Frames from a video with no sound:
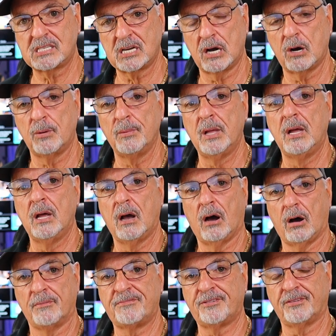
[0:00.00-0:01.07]
so
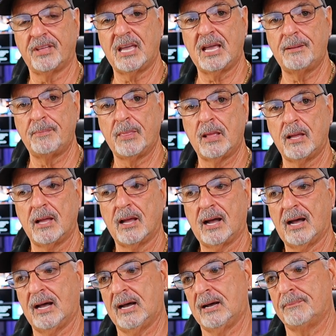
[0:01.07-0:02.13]
hopefully
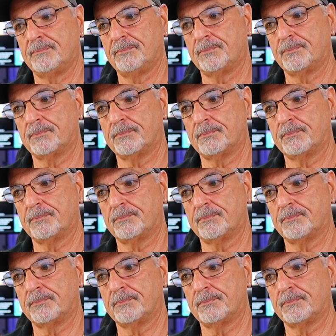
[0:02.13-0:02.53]
um,